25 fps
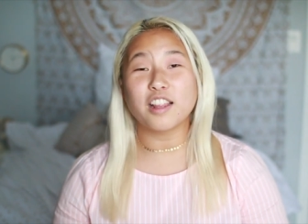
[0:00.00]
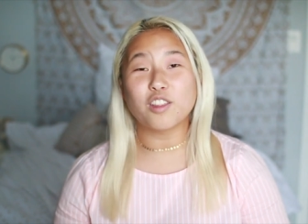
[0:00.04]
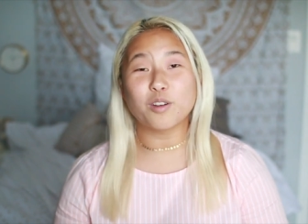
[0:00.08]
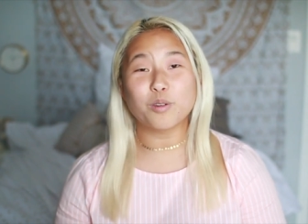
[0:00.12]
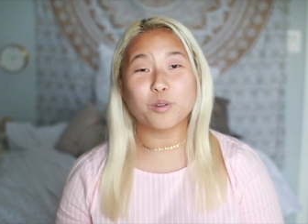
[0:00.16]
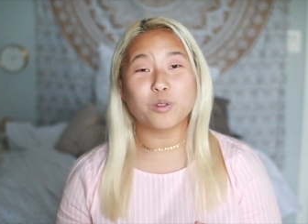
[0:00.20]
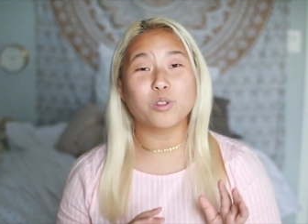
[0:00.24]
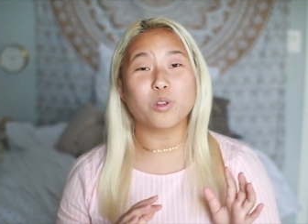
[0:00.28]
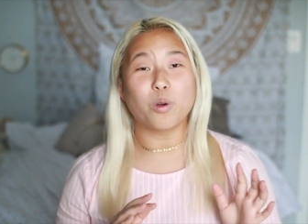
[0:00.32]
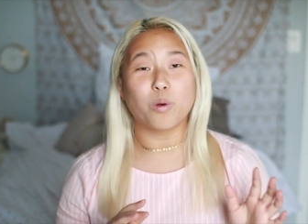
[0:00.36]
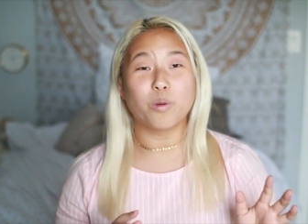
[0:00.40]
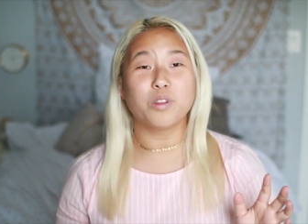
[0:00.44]
there
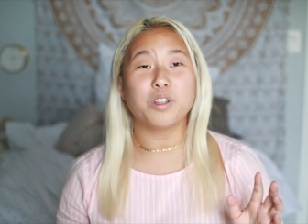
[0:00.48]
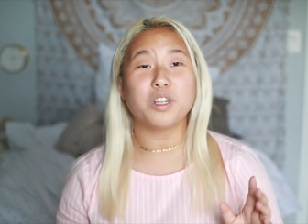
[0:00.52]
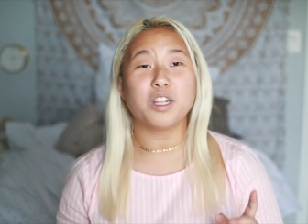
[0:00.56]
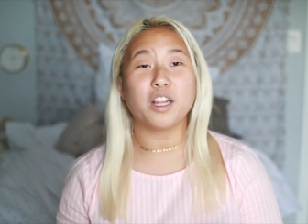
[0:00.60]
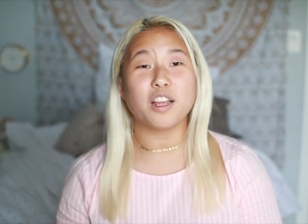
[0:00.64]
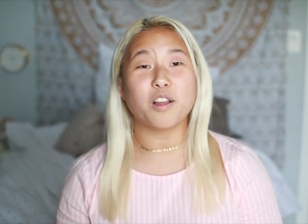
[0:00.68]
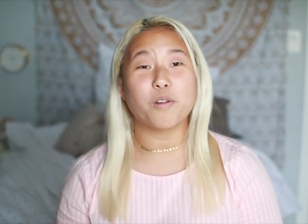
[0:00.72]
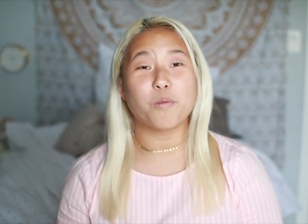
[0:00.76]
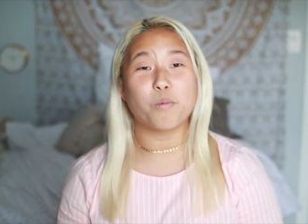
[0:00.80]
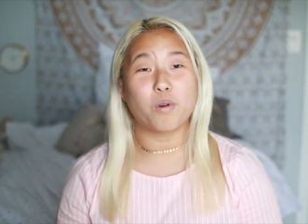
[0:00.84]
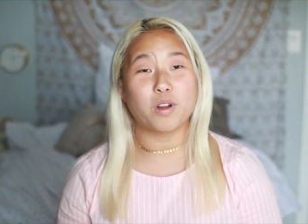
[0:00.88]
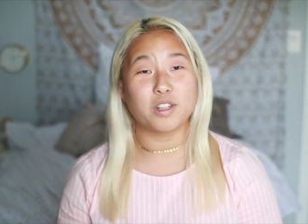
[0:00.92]
was only
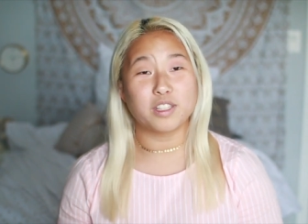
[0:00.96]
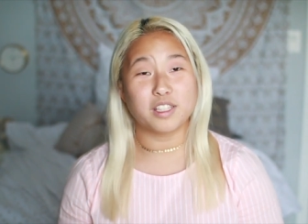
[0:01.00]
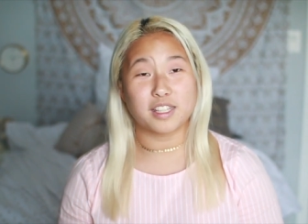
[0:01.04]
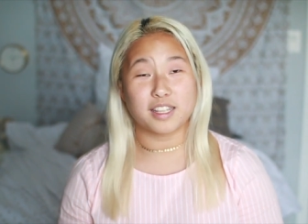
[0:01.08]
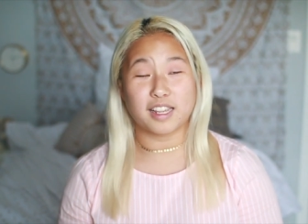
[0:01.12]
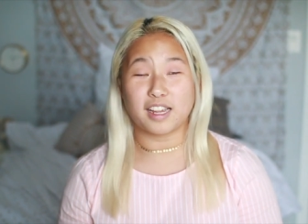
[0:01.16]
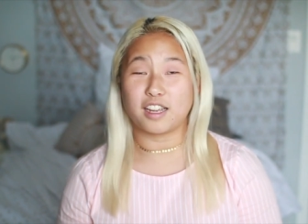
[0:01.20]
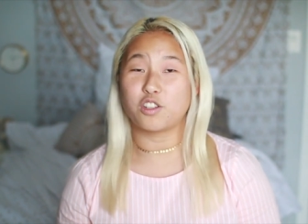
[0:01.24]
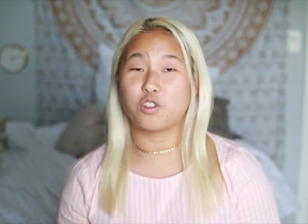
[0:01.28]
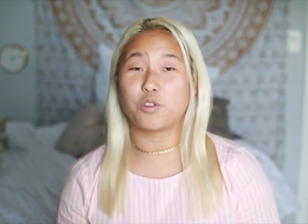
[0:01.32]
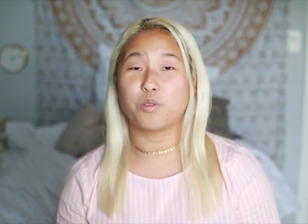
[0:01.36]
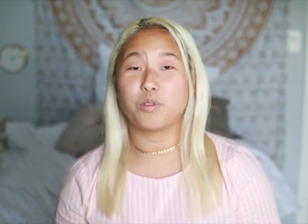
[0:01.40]
like one
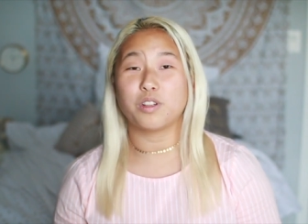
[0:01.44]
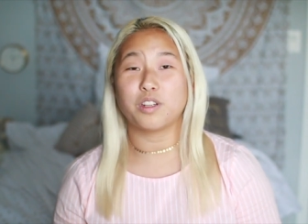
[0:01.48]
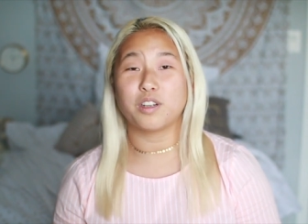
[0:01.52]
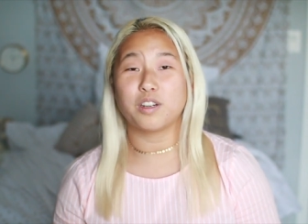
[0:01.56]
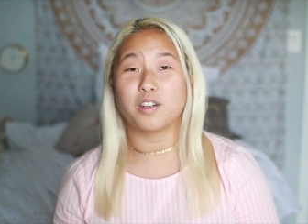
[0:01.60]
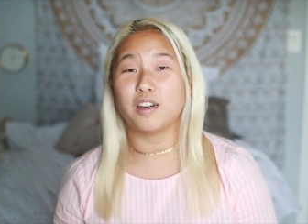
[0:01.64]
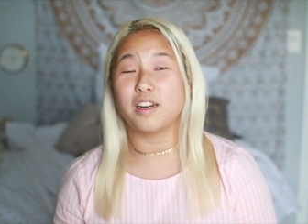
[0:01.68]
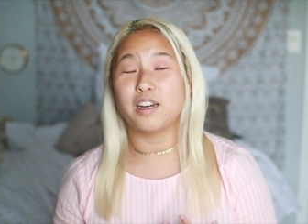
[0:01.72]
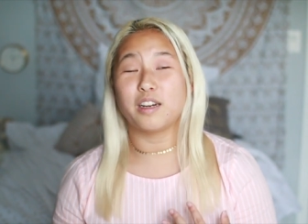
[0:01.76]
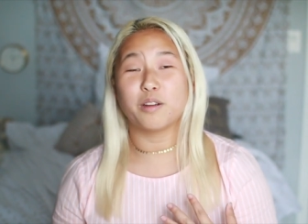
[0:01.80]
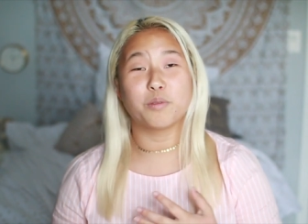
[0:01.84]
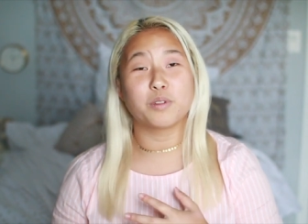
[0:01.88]

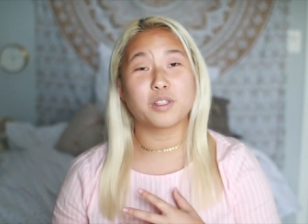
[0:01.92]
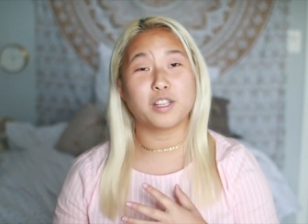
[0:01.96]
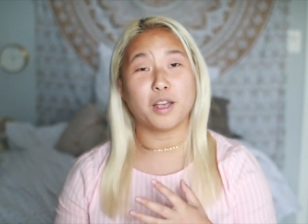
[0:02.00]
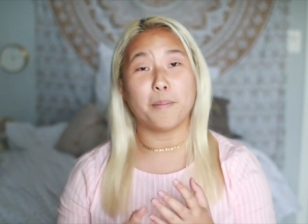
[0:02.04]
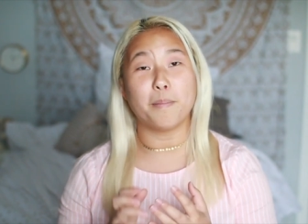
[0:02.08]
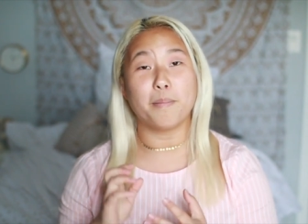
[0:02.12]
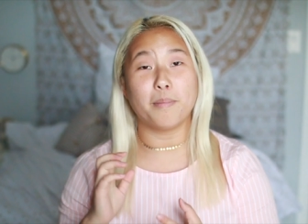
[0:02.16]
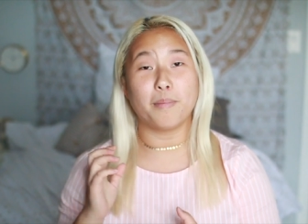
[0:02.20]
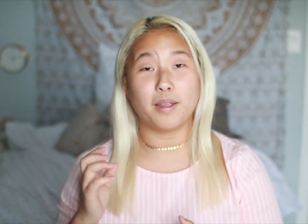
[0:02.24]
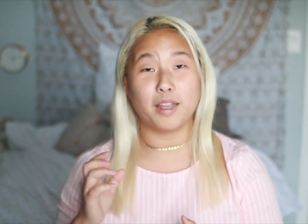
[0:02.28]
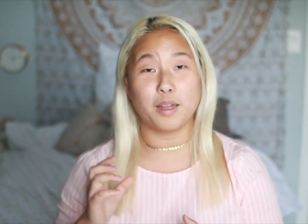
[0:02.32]
scheduler and it was um